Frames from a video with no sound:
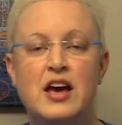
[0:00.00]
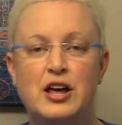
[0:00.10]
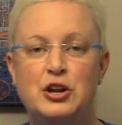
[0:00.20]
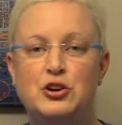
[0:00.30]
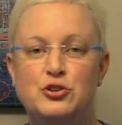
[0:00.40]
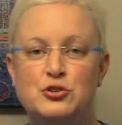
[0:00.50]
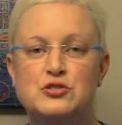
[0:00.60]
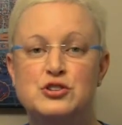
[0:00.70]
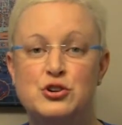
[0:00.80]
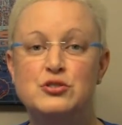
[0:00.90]
and
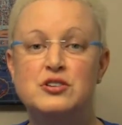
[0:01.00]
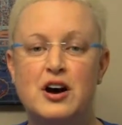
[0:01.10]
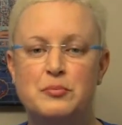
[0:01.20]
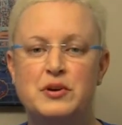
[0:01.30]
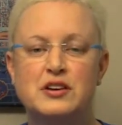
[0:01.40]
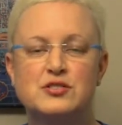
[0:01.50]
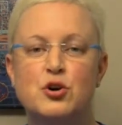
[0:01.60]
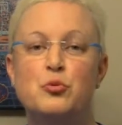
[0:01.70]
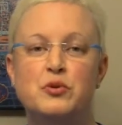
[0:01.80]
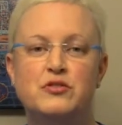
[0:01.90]
introduced new topics
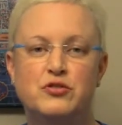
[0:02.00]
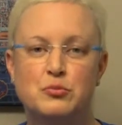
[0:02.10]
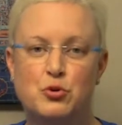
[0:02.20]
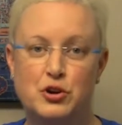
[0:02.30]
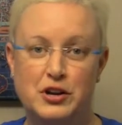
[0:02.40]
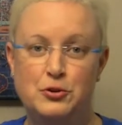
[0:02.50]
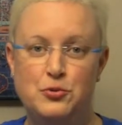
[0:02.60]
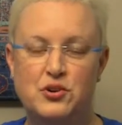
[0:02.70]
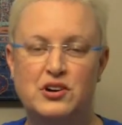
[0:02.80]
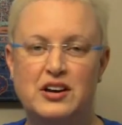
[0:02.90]
open for more
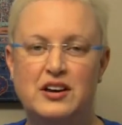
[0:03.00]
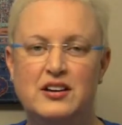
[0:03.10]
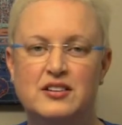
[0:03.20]
inquiry.